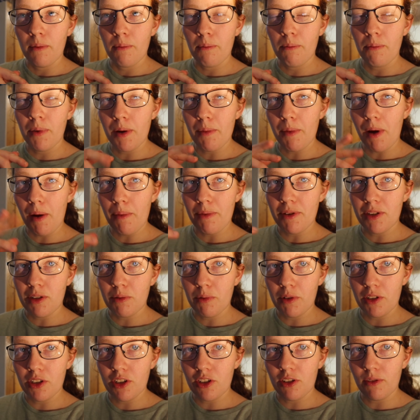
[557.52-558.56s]
But it might be
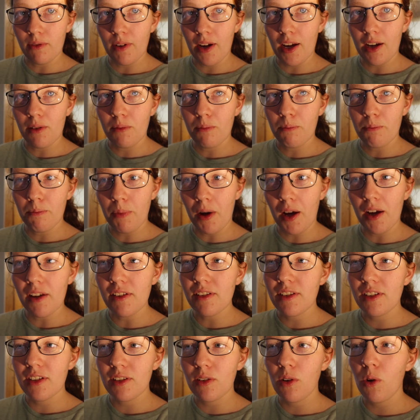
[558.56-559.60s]
switched around.
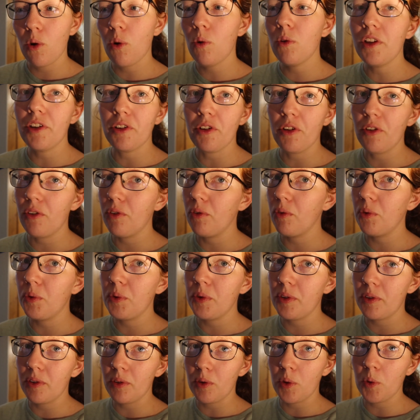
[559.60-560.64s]
But all in
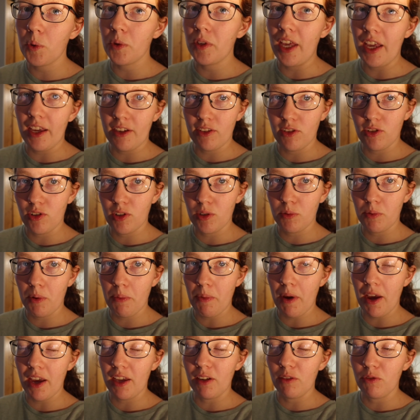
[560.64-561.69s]
all the extras we
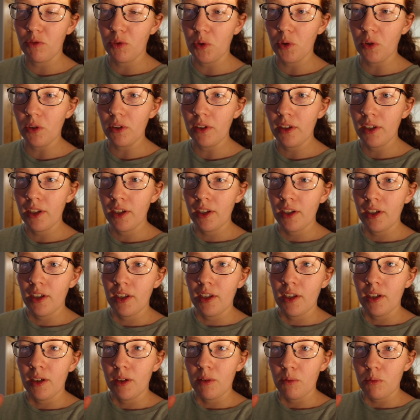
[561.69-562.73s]
paid for
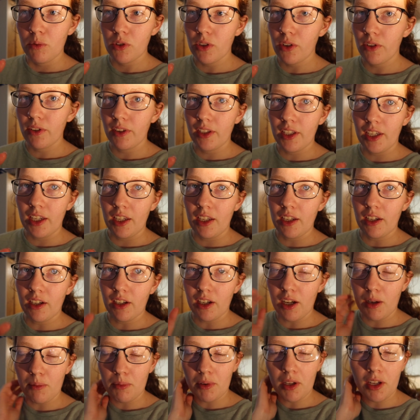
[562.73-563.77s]
was only a
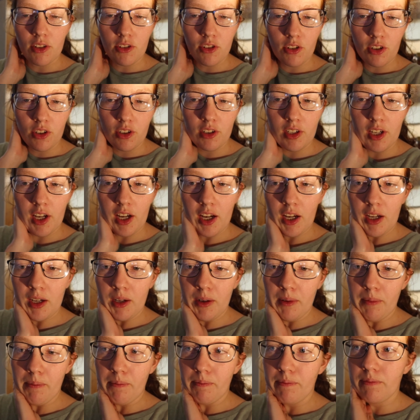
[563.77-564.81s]
couple hundred,
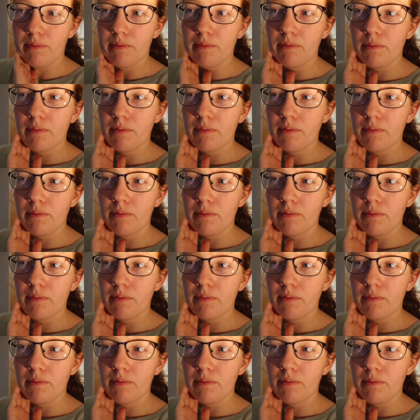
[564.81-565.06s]
and